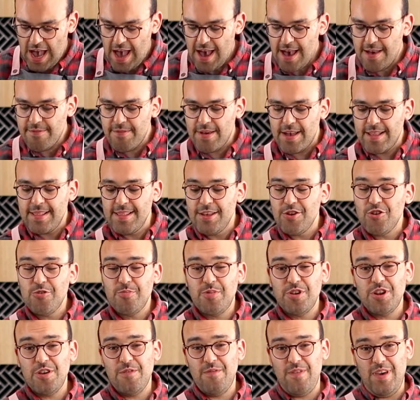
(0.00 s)
have a little
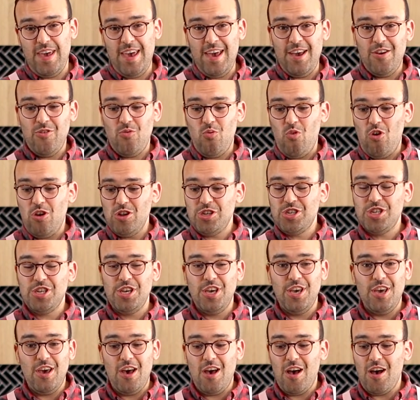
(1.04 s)
bit of egg wash
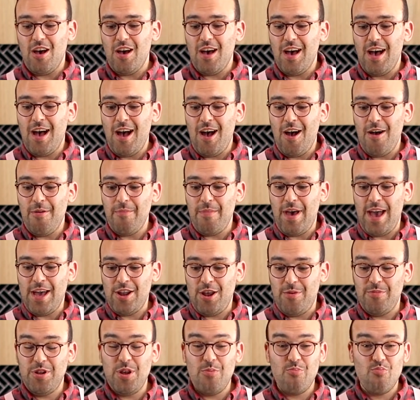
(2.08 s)
here and
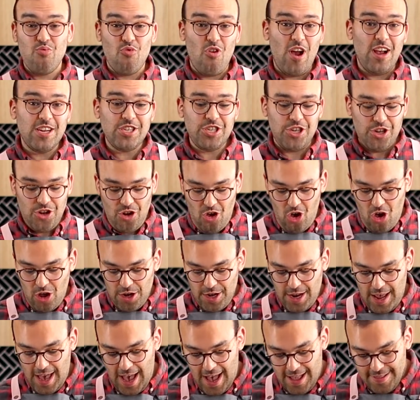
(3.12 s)
I'm gonna brush it
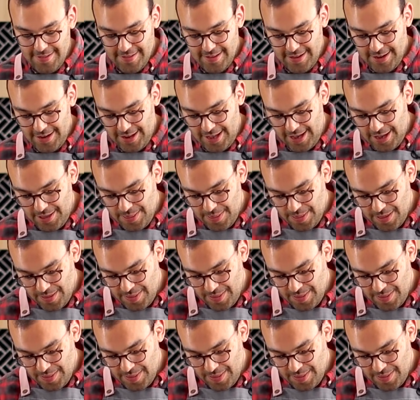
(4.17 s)
on underneath